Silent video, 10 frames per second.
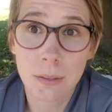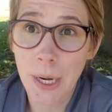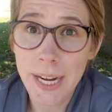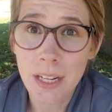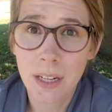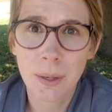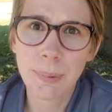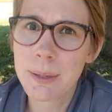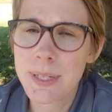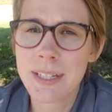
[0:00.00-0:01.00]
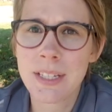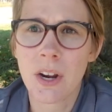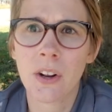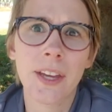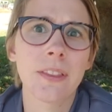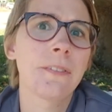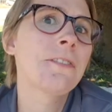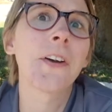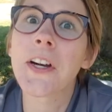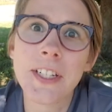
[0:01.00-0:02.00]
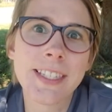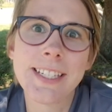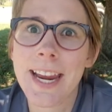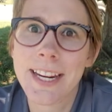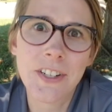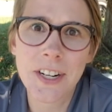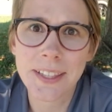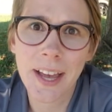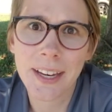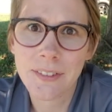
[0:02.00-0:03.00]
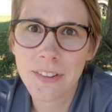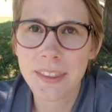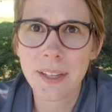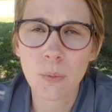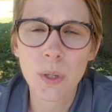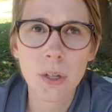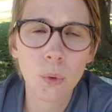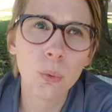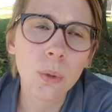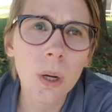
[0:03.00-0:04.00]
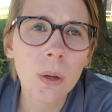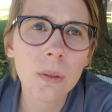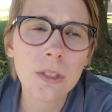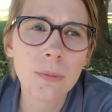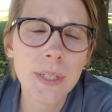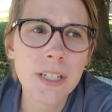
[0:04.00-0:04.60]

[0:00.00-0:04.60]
right? Babies are like the first stage in life, and then we grow to be